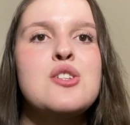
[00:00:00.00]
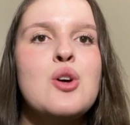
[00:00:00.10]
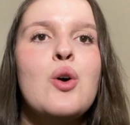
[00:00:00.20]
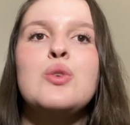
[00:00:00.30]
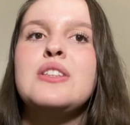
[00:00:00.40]

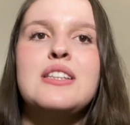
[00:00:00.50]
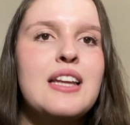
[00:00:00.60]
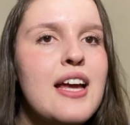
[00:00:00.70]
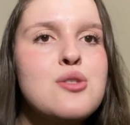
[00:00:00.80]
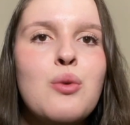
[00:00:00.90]
So
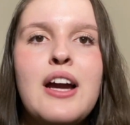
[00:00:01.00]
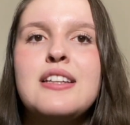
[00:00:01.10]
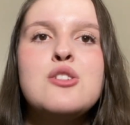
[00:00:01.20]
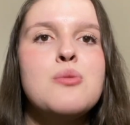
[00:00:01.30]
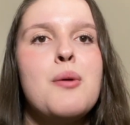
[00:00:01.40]
that's why
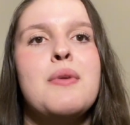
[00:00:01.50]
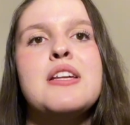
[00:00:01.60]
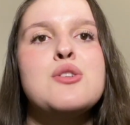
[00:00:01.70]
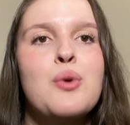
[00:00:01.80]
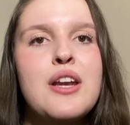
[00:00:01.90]
this supplement
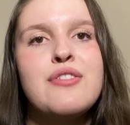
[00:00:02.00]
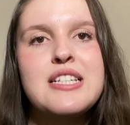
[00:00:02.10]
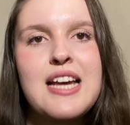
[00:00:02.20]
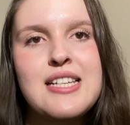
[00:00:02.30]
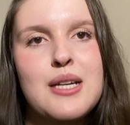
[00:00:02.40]
is really
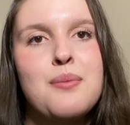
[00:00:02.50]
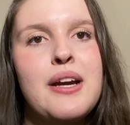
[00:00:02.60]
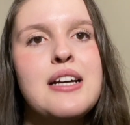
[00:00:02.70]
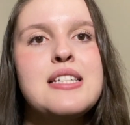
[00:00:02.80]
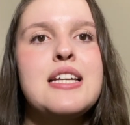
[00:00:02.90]
fantastic,
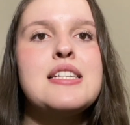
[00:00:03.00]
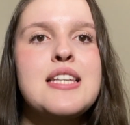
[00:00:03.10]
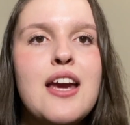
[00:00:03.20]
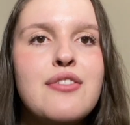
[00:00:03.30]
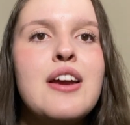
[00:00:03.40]
because it is
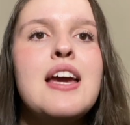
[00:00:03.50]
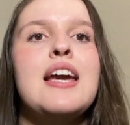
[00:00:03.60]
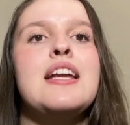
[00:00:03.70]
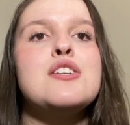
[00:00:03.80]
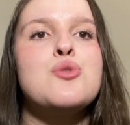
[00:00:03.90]
safe,
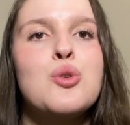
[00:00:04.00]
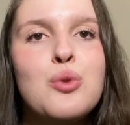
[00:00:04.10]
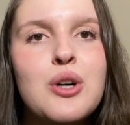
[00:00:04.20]
it is true